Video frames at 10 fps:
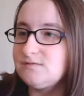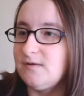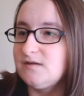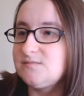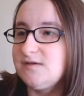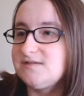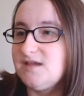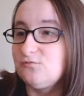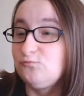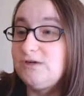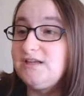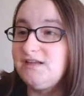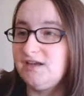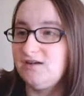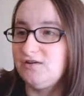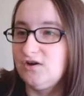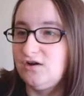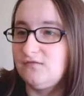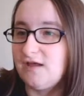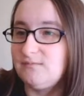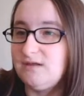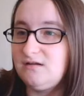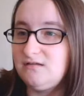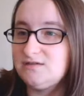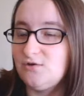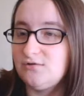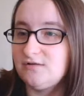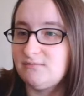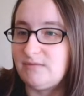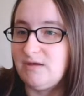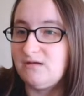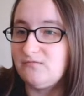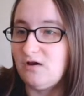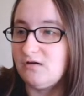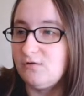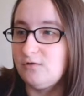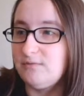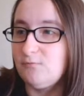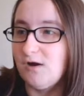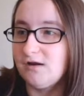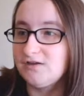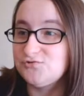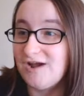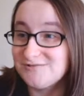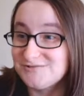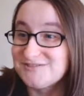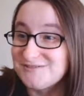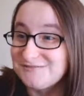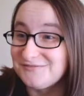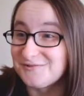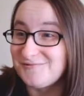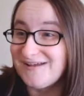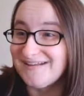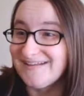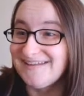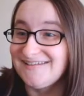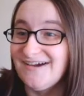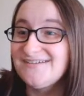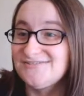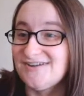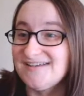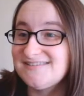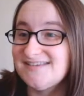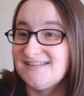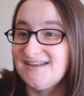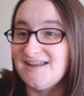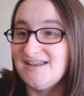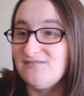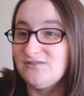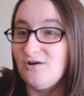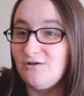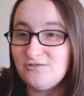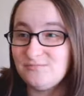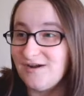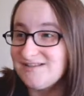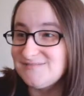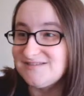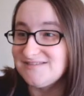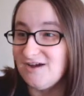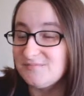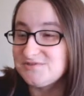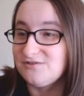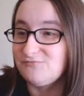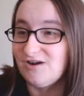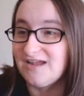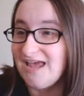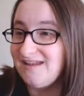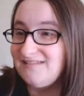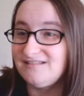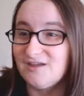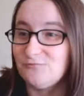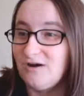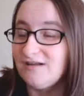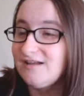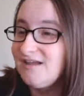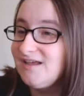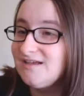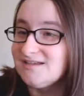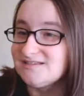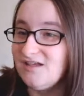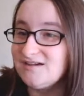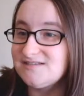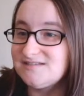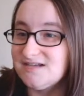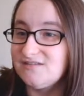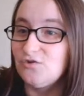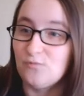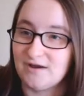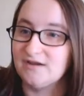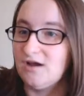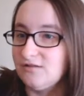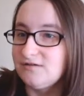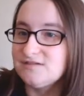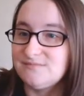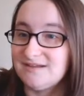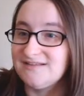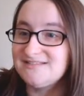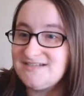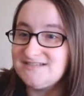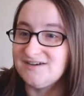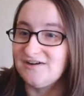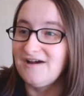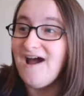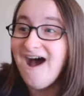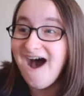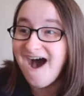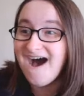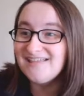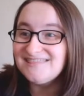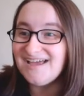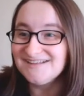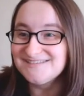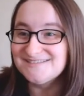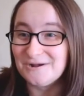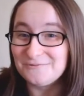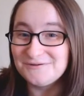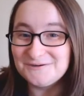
response, because that really hit a nerve, I immediately told her that my maid of honor would be wearing a trouser suit for the wedding and not a dress, and that I'd given all the bridesmaids the option of wearing anything they want, as long as it's in the wedding color to make things easier. That's so